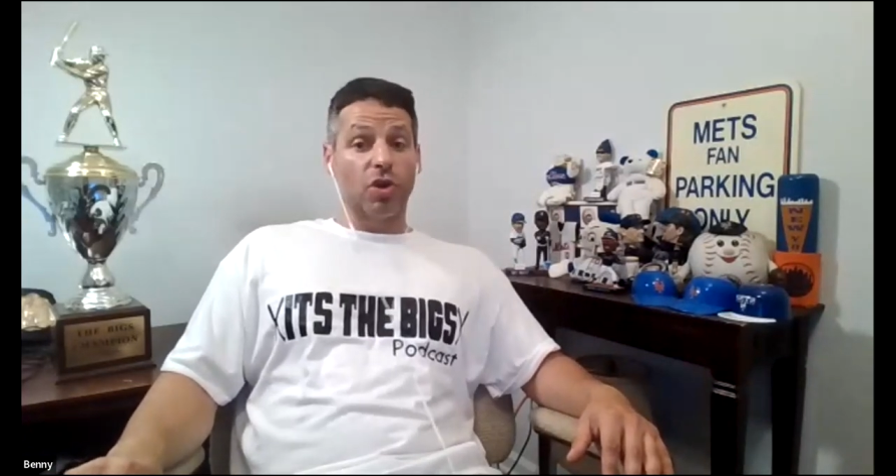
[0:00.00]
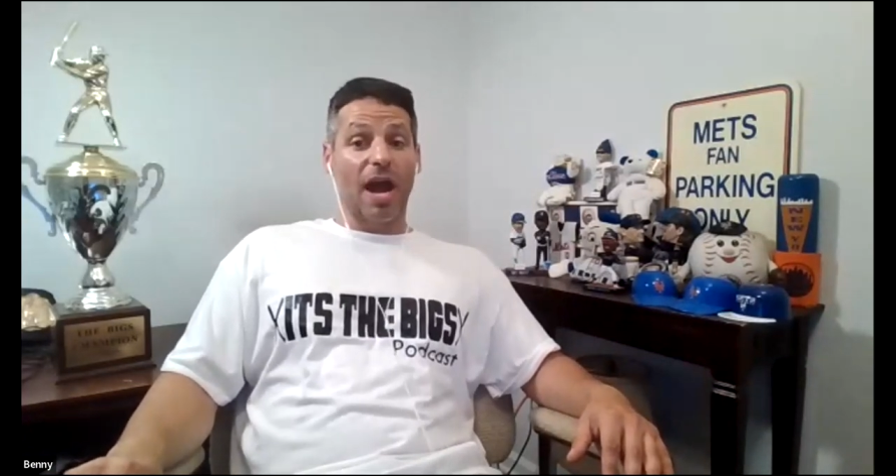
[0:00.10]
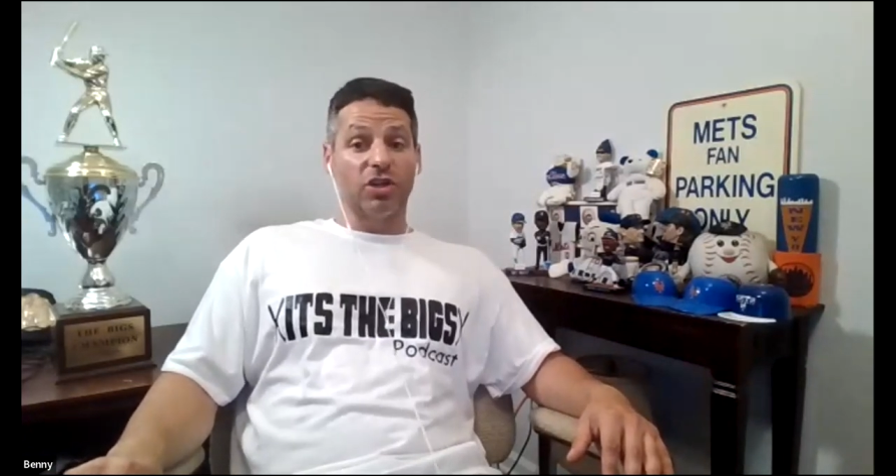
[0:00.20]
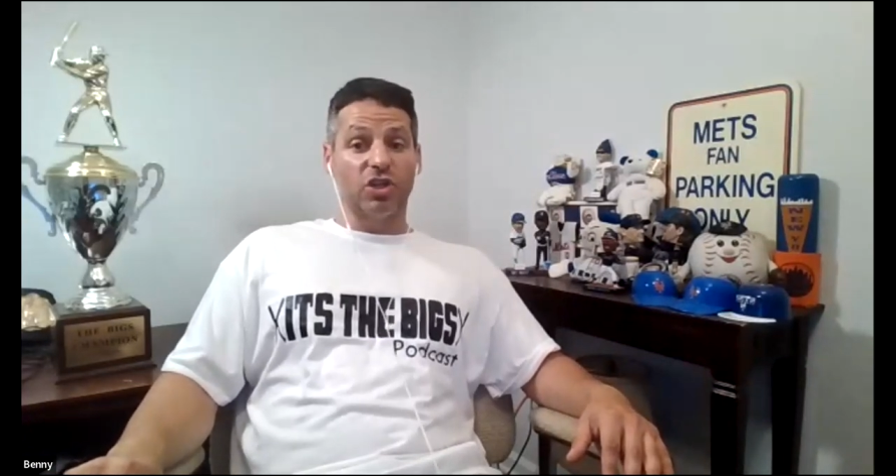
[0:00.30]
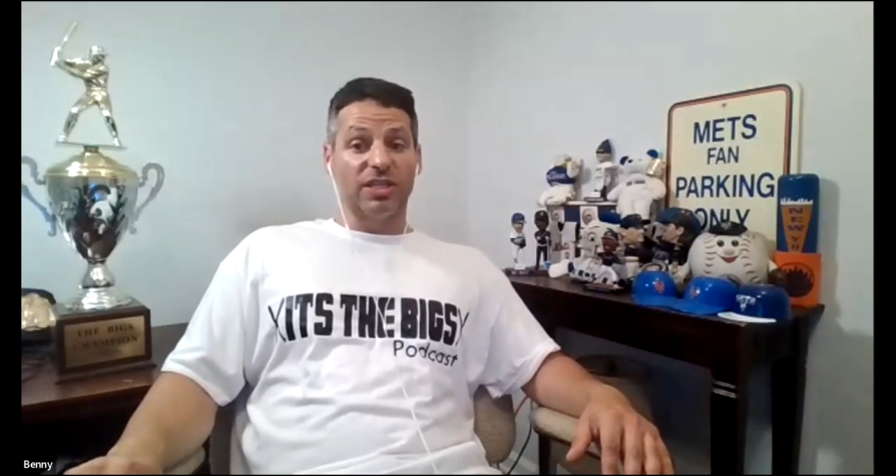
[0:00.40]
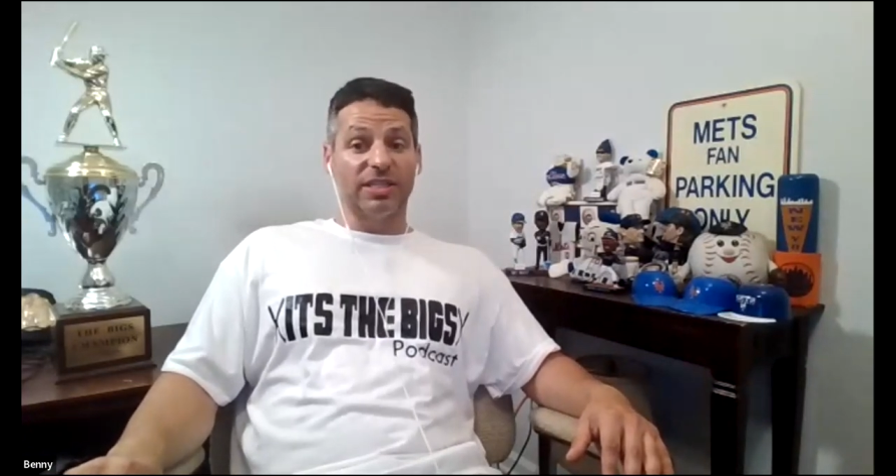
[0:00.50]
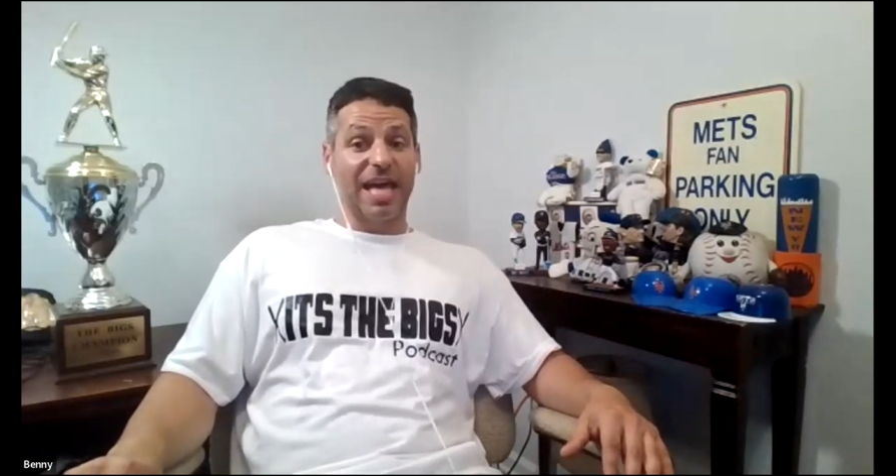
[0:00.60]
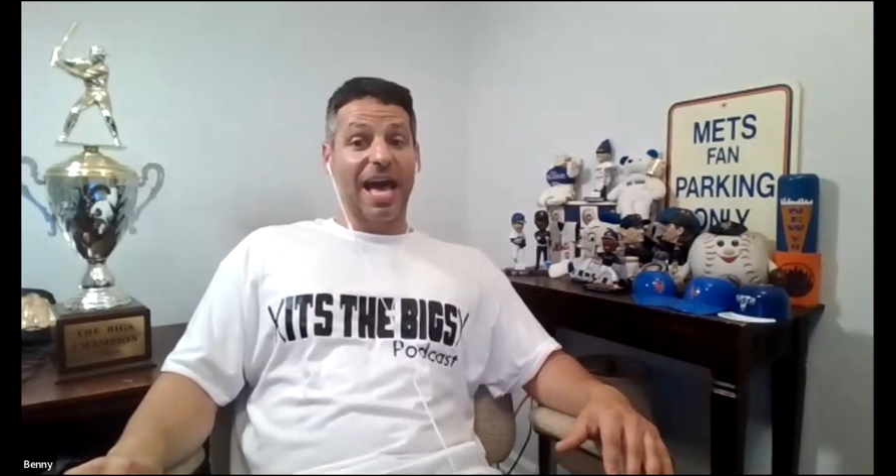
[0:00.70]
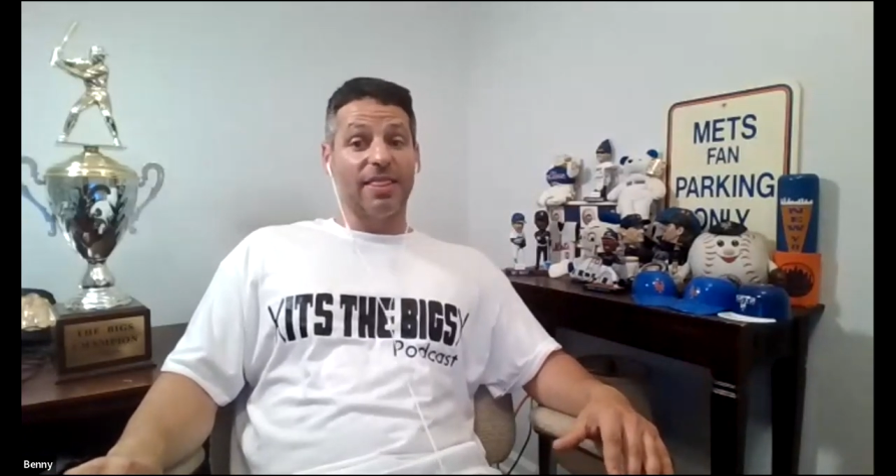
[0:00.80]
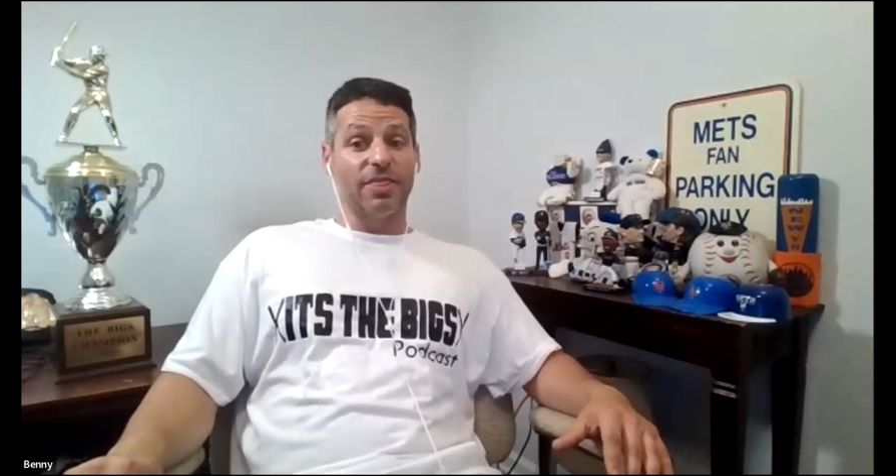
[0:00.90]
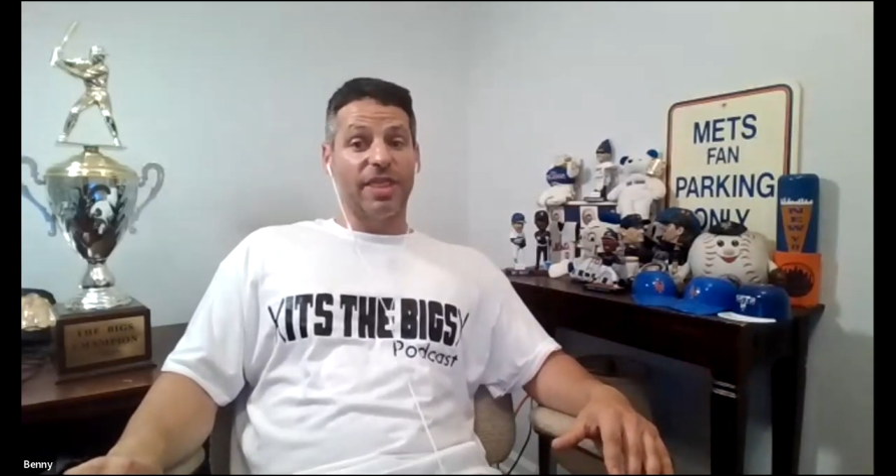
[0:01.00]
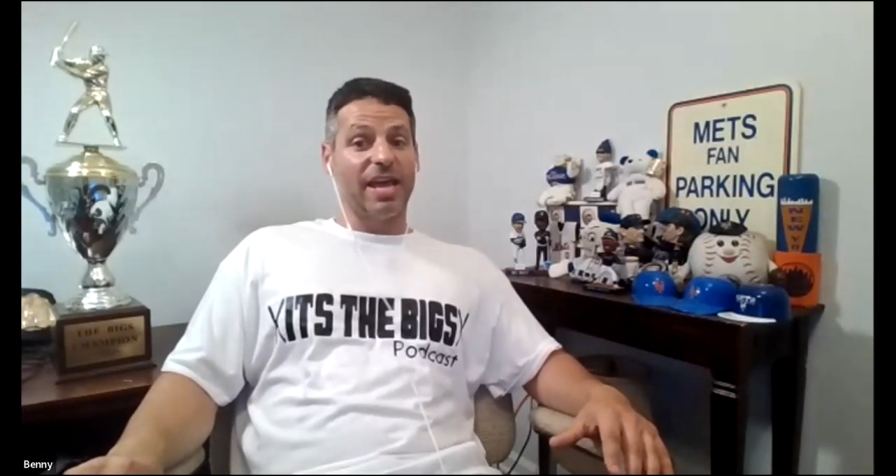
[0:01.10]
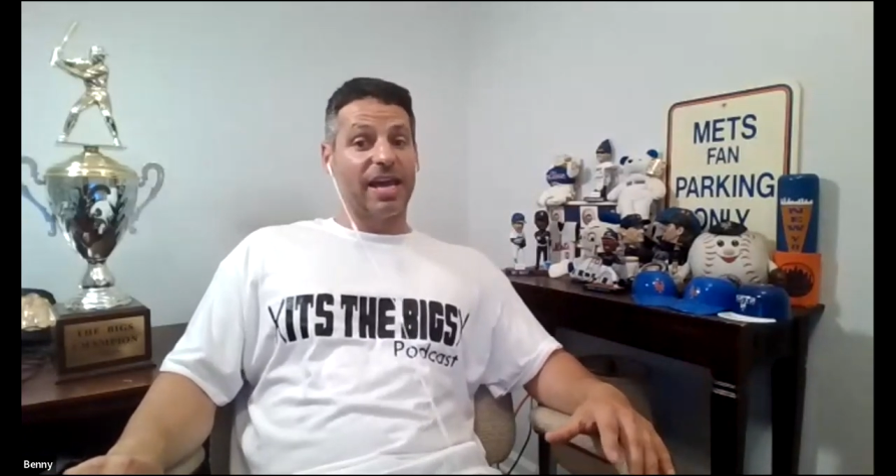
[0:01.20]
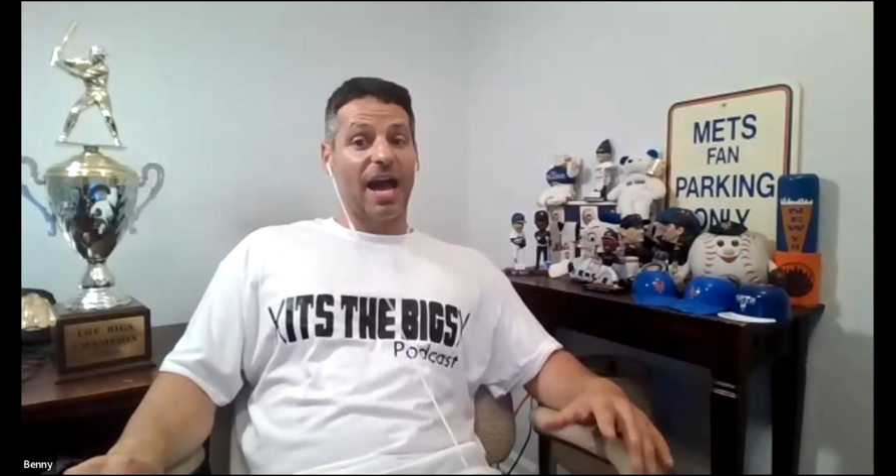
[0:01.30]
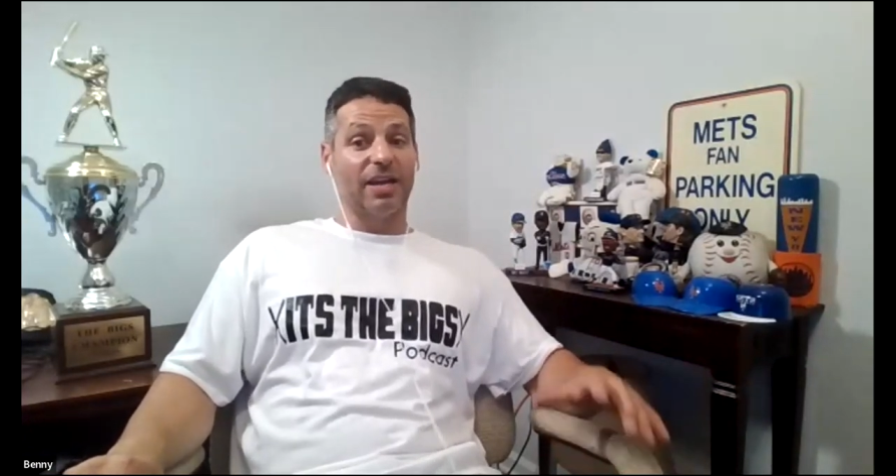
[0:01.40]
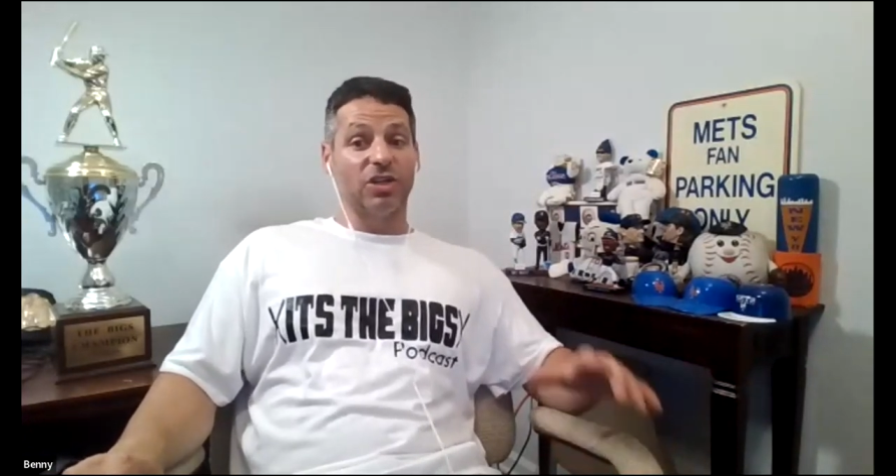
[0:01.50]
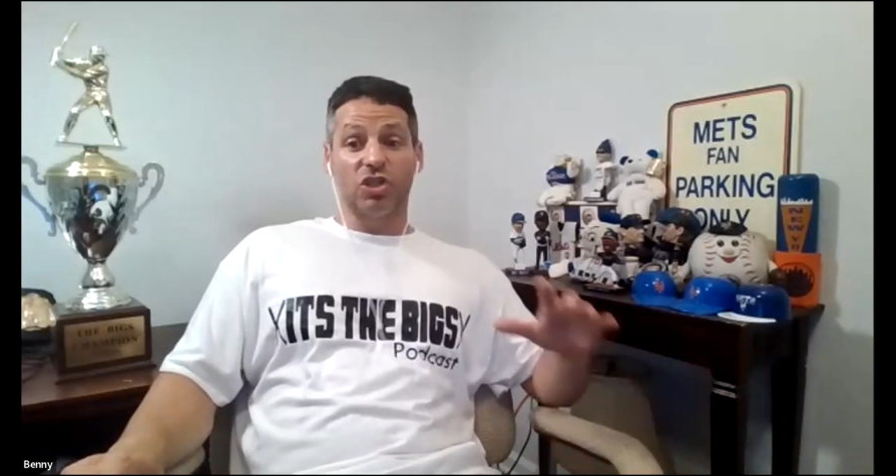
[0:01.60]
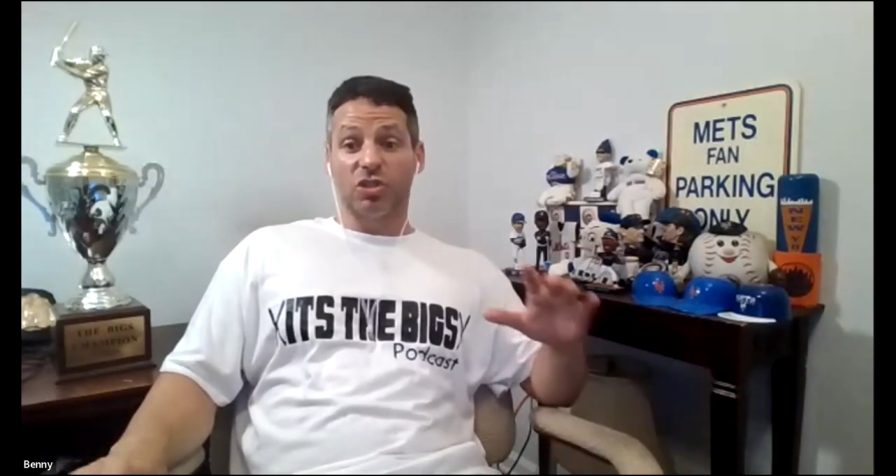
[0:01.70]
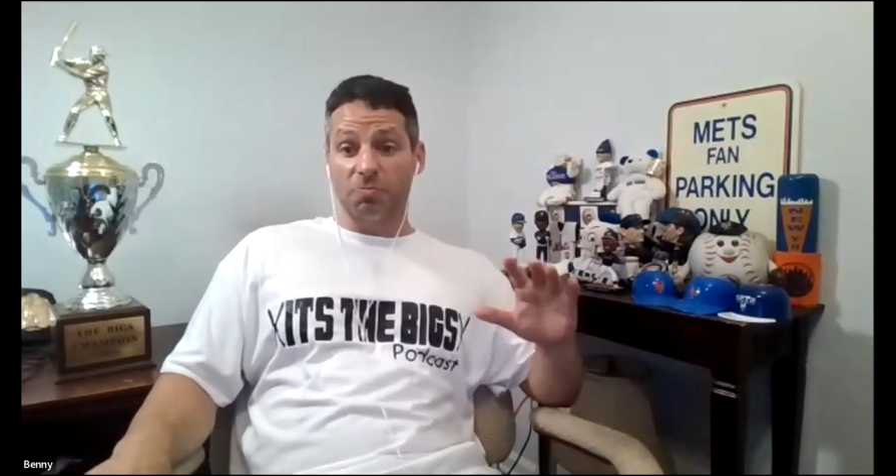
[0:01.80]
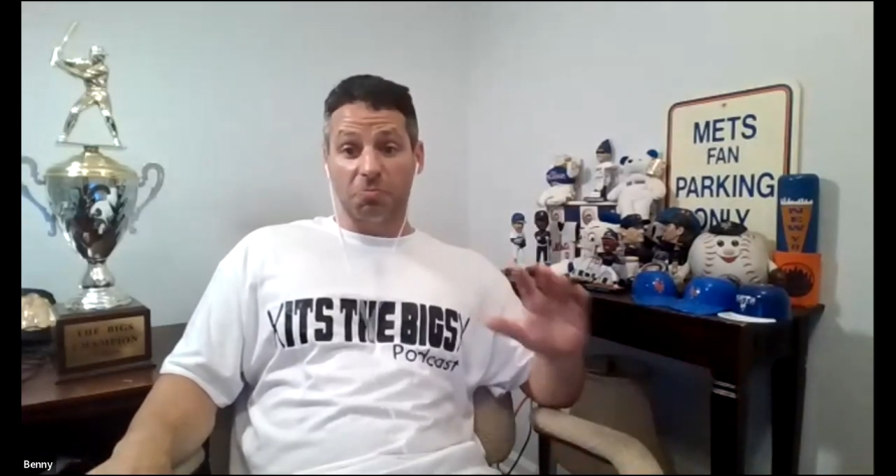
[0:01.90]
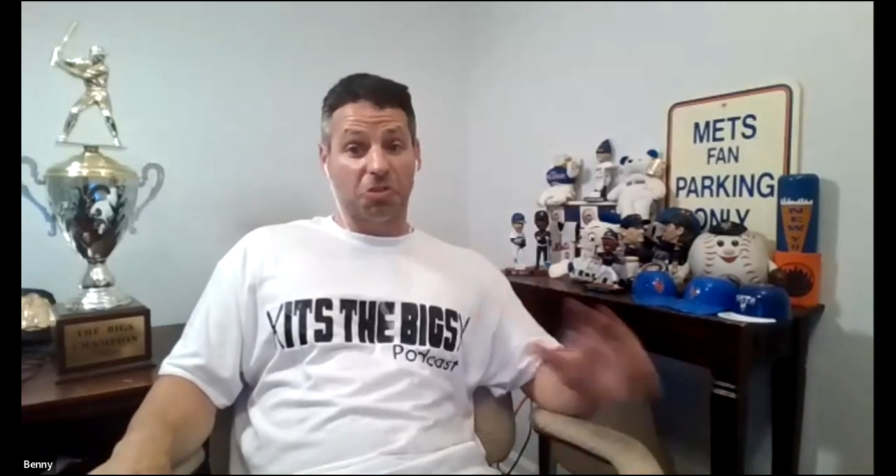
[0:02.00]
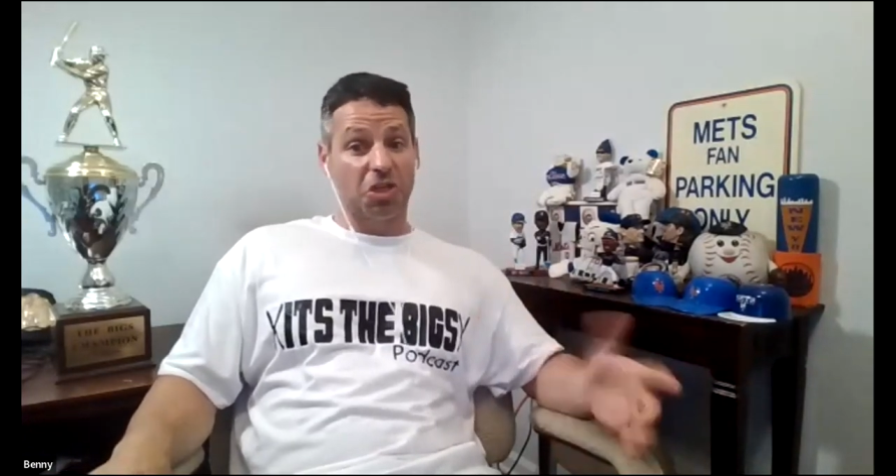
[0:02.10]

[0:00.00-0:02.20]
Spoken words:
their strategies that they kind of just